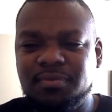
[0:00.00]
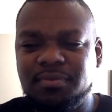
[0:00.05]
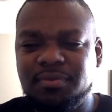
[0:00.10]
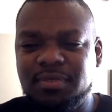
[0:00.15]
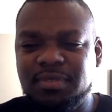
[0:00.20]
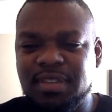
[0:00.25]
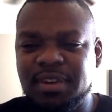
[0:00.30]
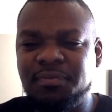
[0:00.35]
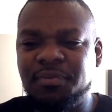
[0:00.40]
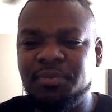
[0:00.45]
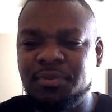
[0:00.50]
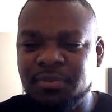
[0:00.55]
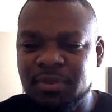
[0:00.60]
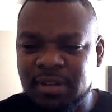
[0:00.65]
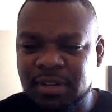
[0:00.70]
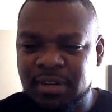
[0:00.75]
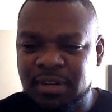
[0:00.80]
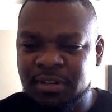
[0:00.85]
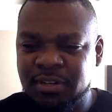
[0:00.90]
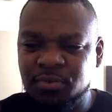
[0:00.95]

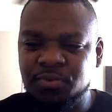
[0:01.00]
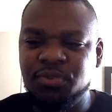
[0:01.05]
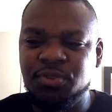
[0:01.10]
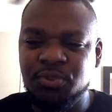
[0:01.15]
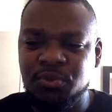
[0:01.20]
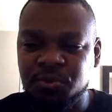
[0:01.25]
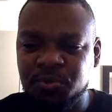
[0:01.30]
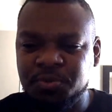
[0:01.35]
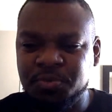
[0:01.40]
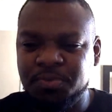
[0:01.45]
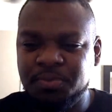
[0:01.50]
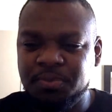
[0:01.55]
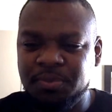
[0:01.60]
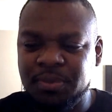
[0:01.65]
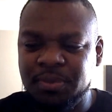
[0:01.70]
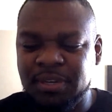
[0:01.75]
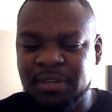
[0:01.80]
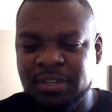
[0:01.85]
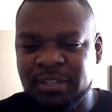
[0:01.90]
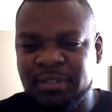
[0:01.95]
YouTube
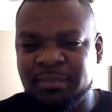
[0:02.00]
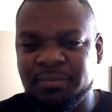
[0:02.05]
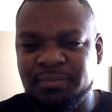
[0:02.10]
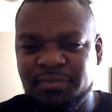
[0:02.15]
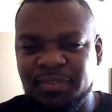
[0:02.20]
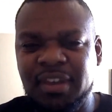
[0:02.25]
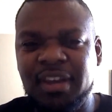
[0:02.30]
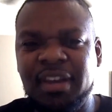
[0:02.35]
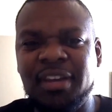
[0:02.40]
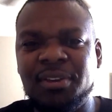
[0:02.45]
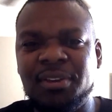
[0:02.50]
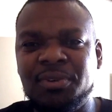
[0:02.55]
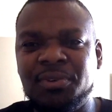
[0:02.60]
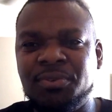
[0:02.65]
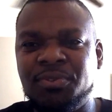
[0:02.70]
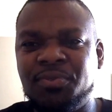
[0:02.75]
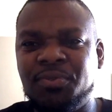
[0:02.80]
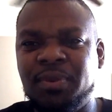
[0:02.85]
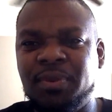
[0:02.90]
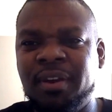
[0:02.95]

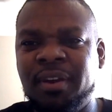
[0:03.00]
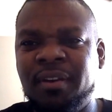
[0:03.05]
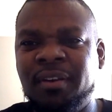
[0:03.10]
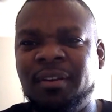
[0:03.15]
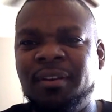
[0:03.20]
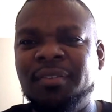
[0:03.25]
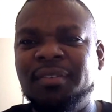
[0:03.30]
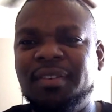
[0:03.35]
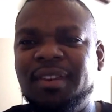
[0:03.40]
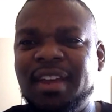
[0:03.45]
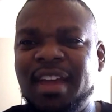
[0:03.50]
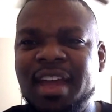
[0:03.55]
videos where